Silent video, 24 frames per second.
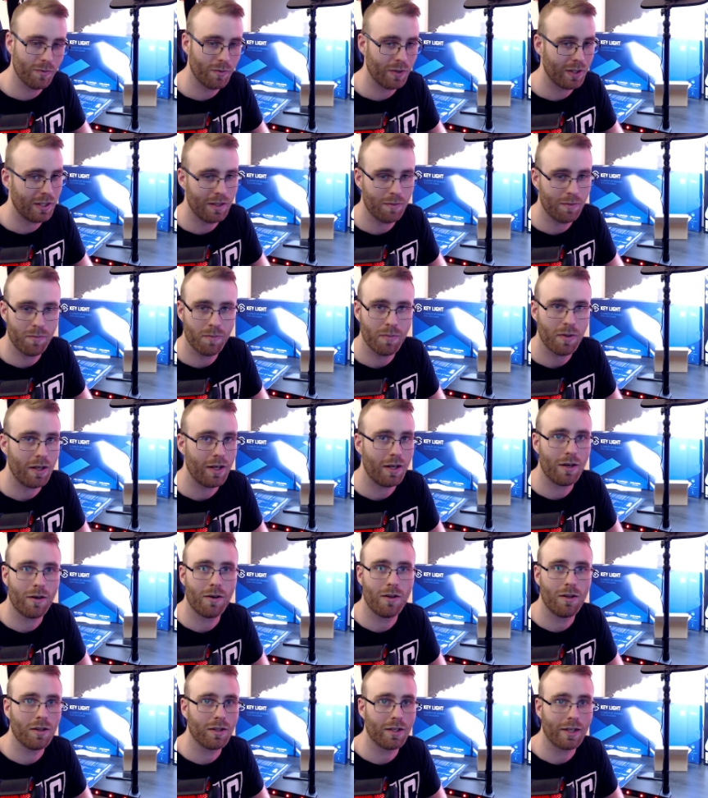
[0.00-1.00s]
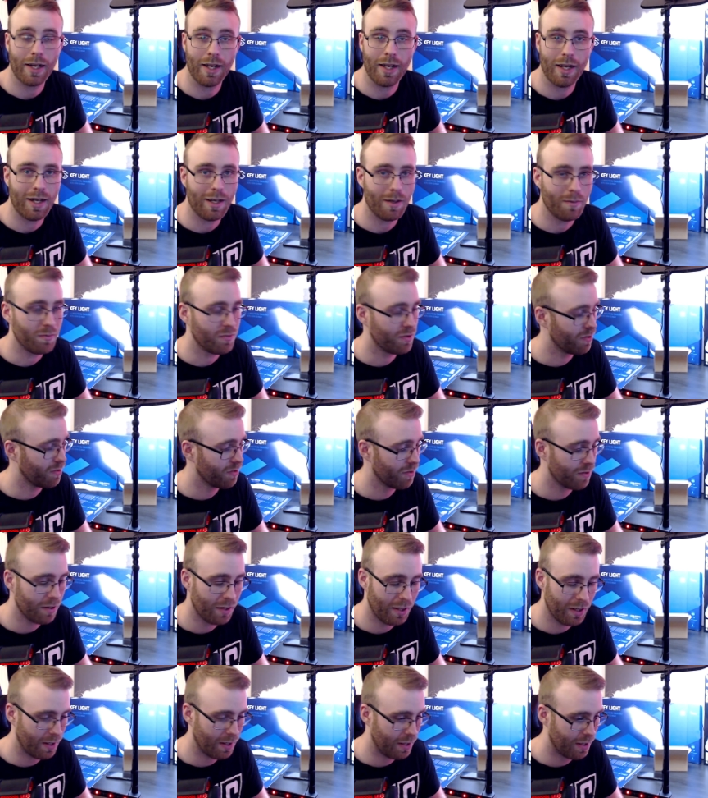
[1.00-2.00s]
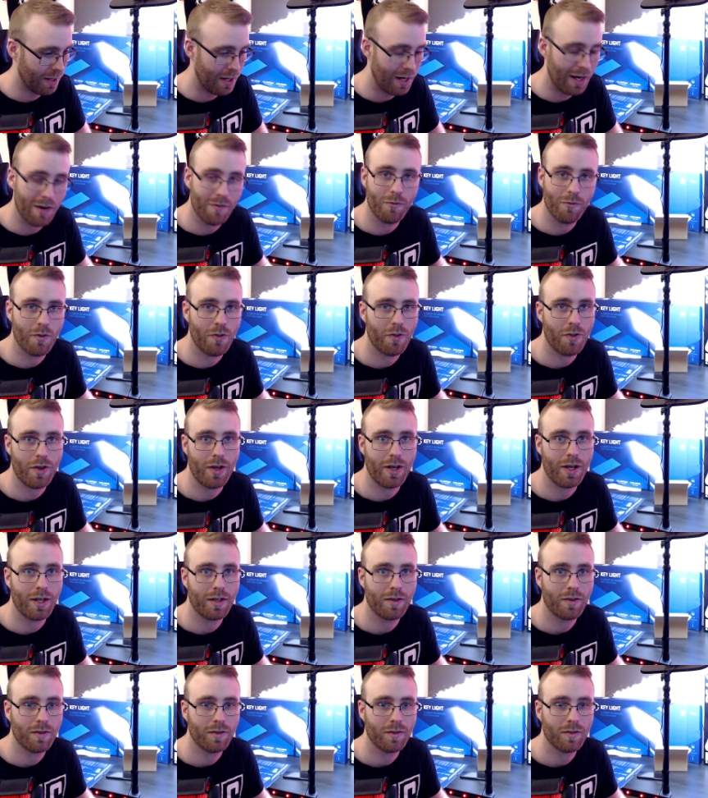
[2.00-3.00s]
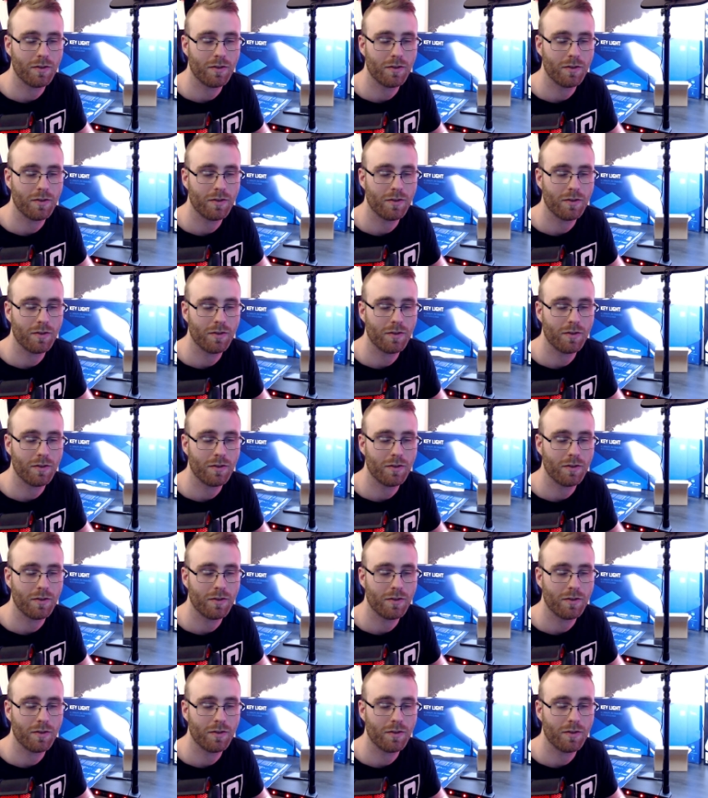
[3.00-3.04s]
We play all the games, like everything.